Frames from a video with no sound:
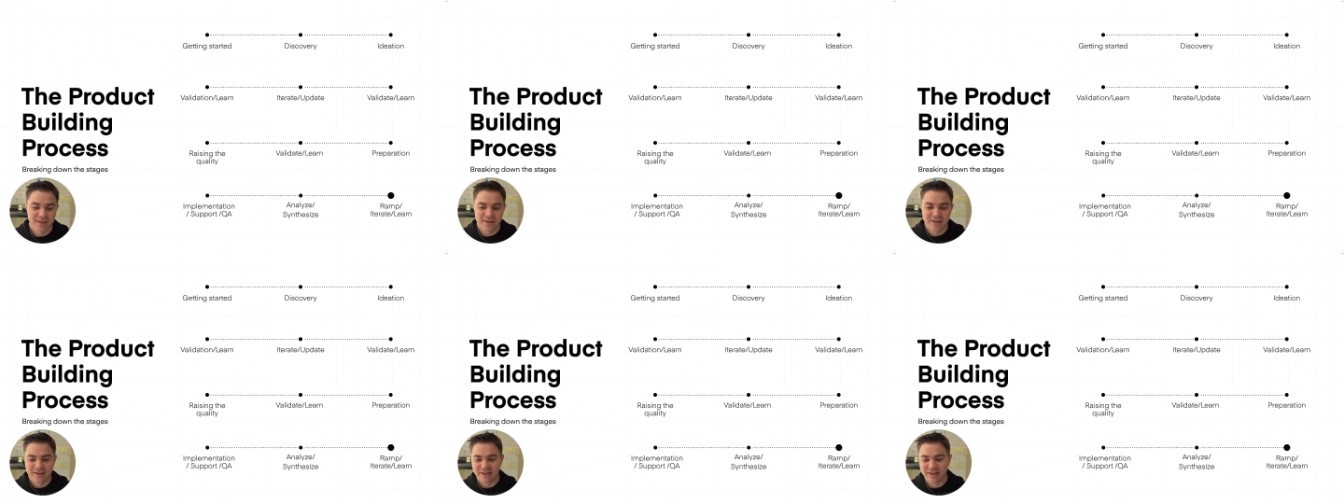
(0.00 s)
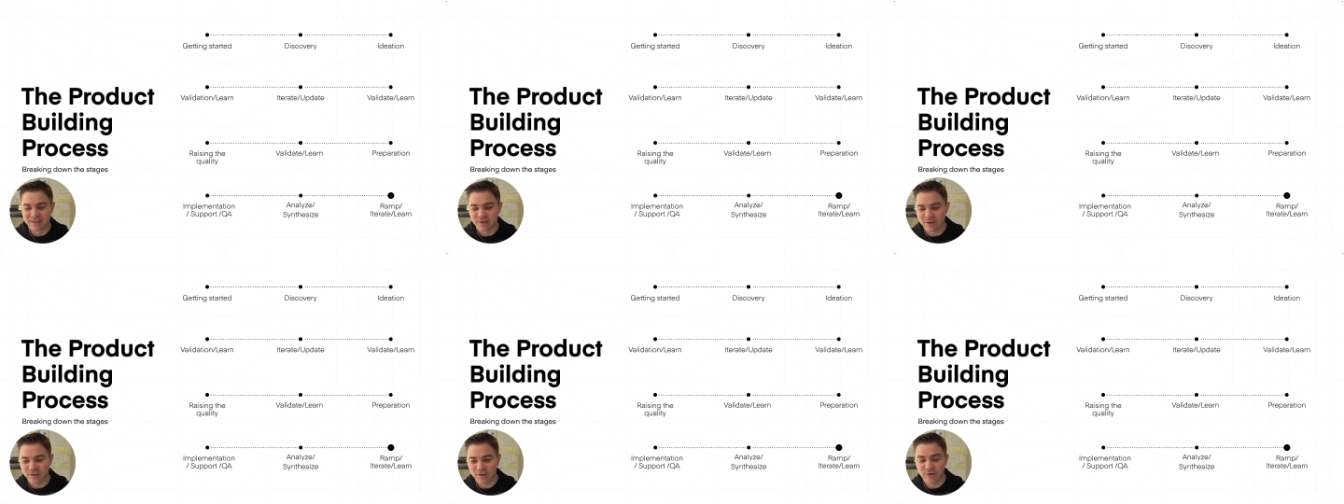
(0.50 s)
it's
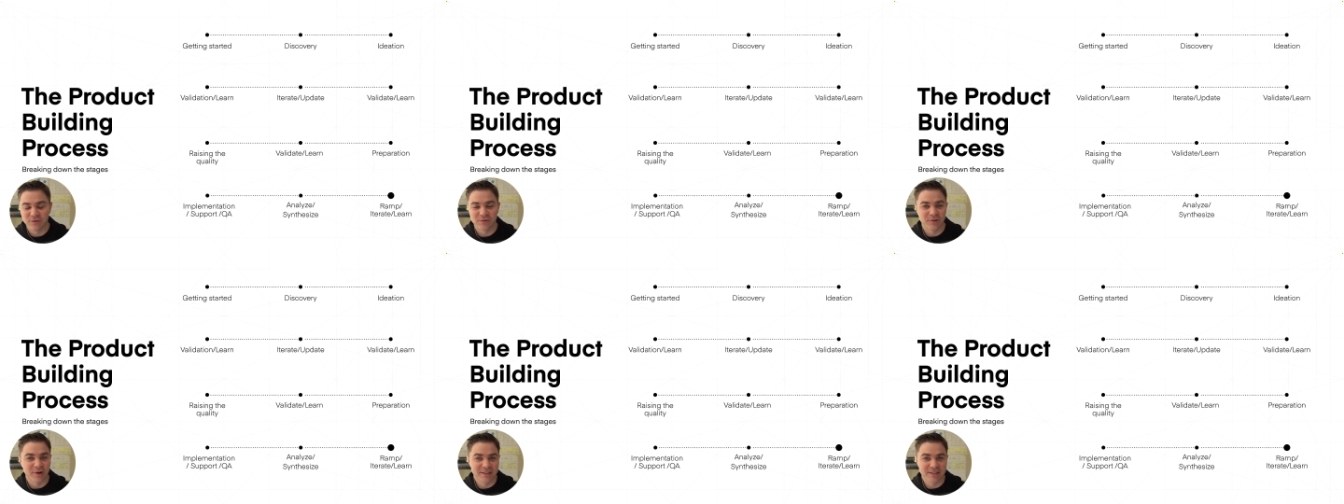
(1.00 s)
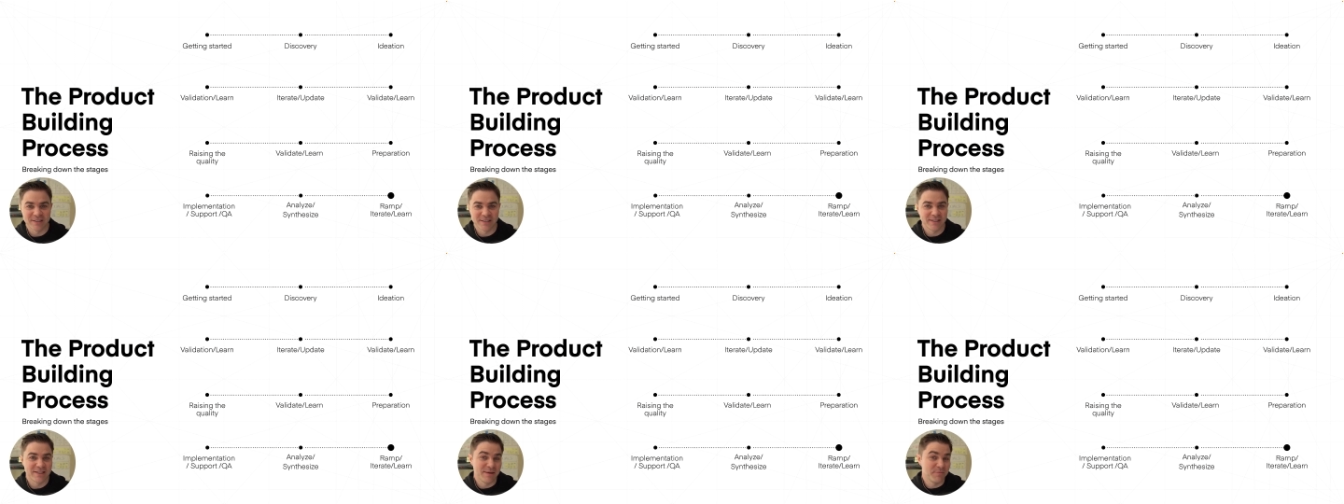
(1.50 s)
also fun to see a
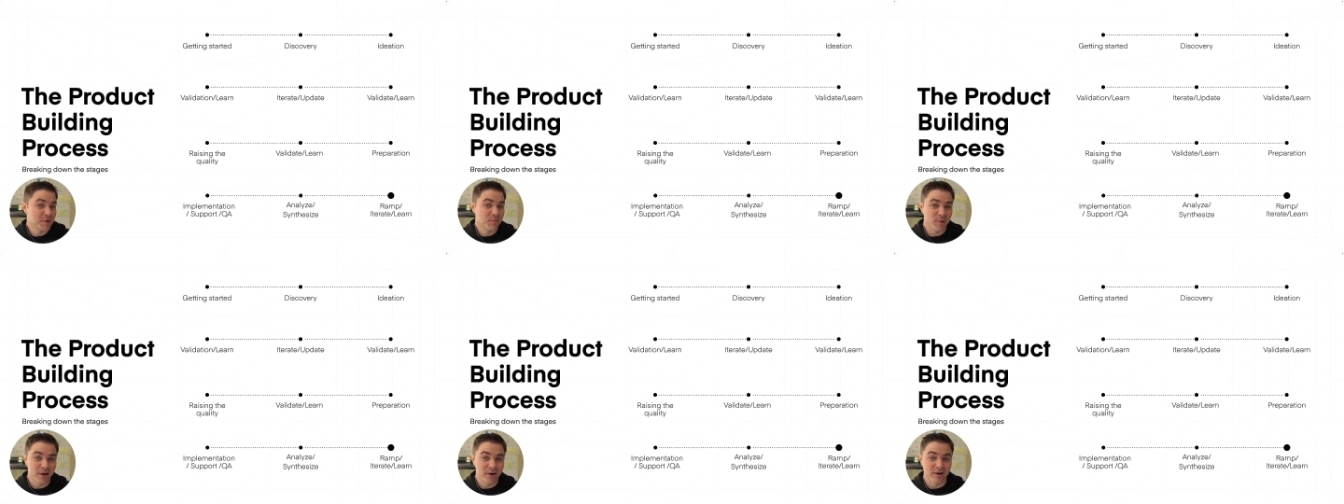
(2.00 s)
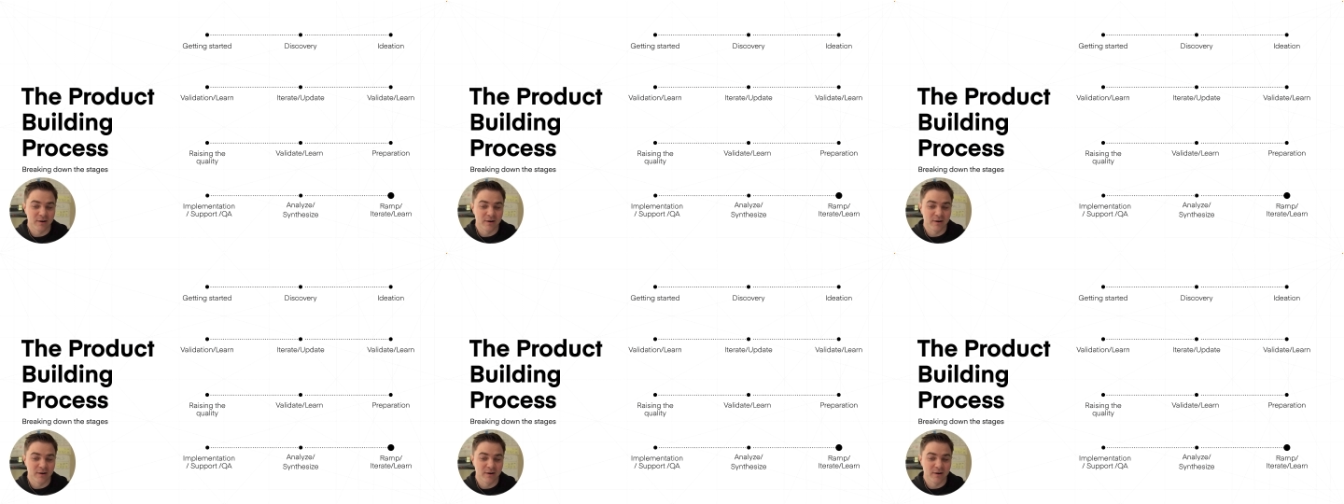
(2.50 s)
team get better.